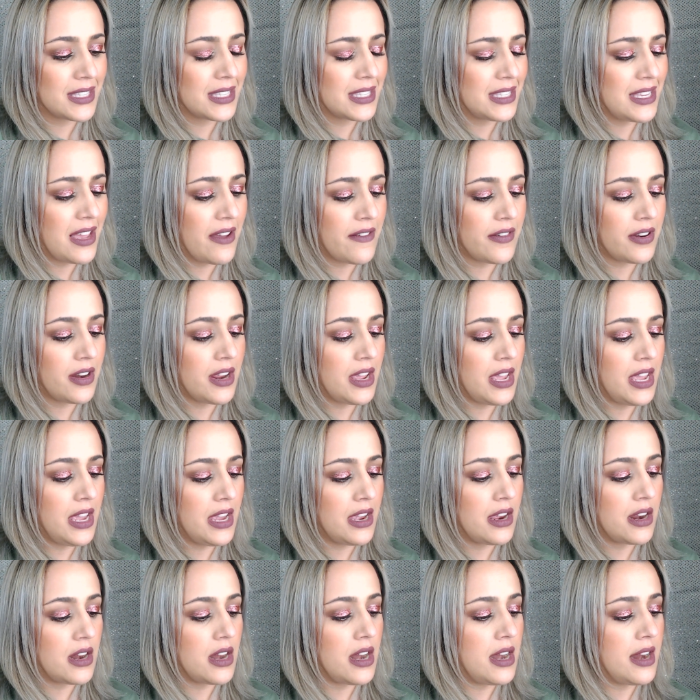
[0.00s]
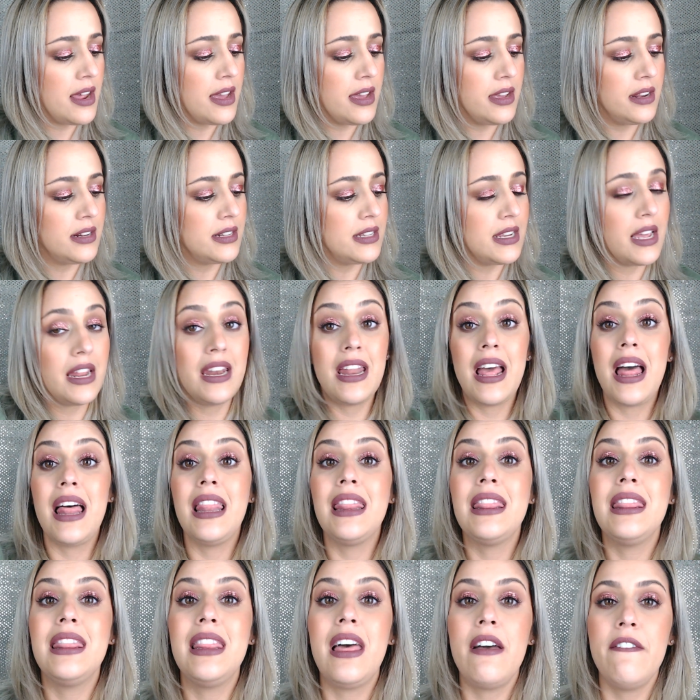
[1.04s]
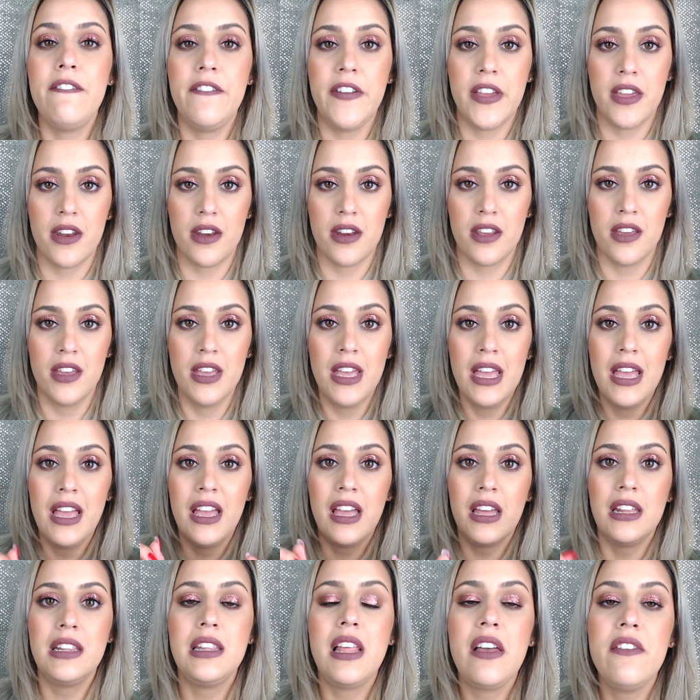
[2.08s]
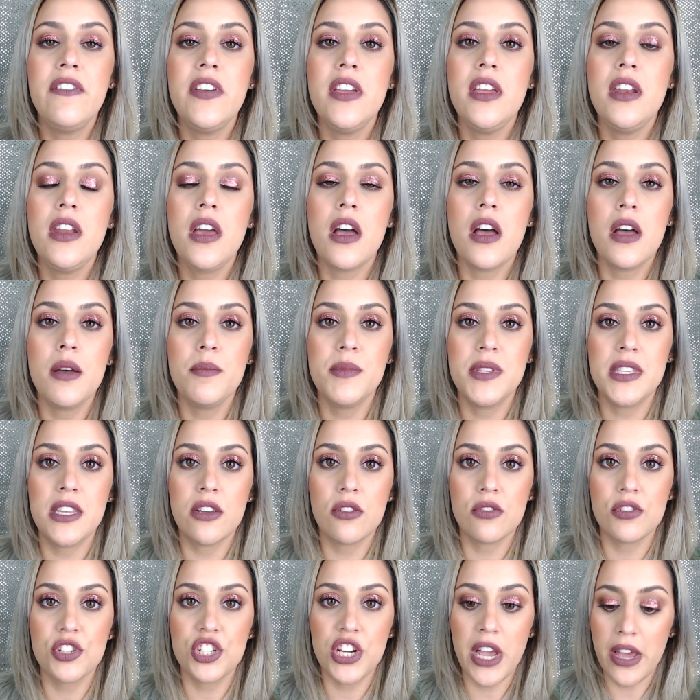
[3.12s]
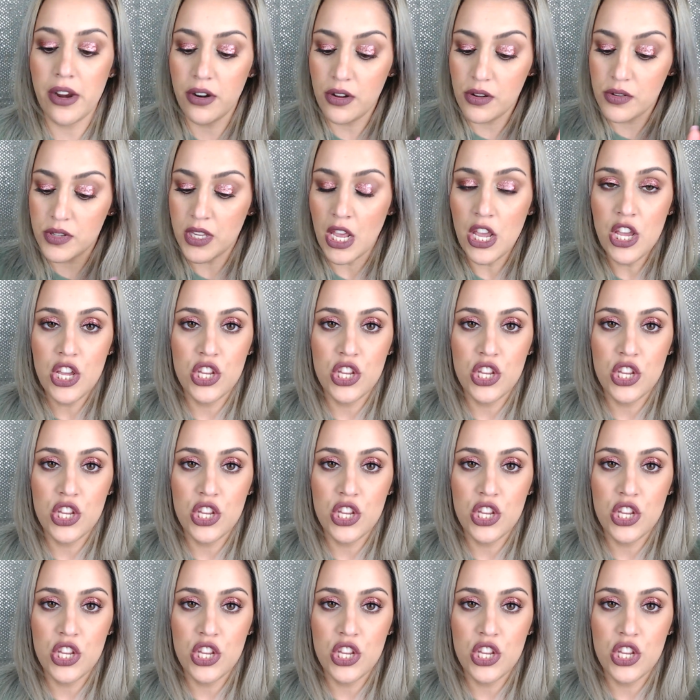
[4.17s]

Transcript: 7, 8, 9, 10, 11 single shadows.